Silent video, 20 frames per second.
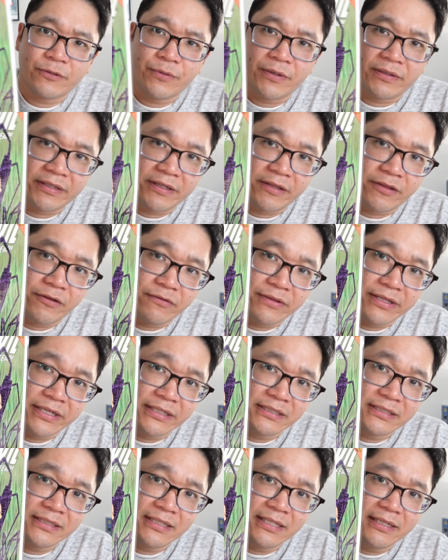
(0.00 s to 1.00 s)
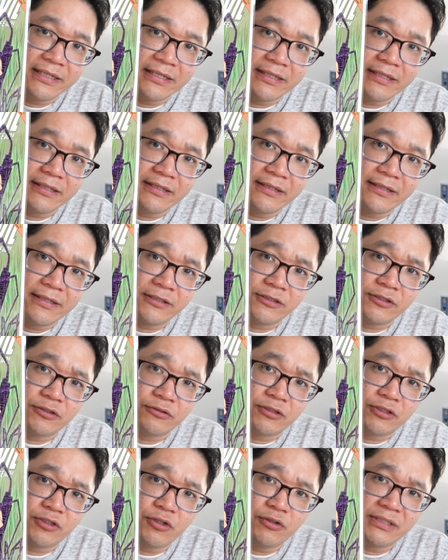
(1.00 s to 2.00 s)
quickly through this.
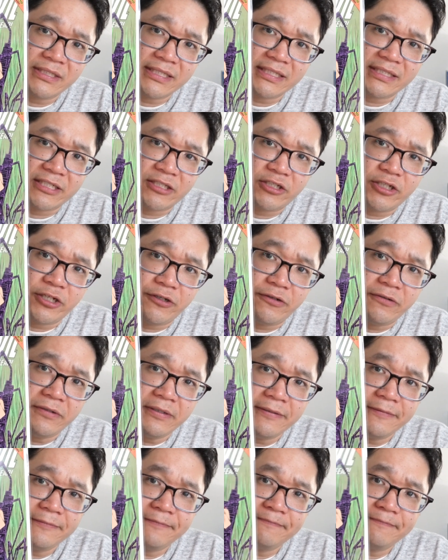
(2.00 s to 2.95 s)
Issues 262.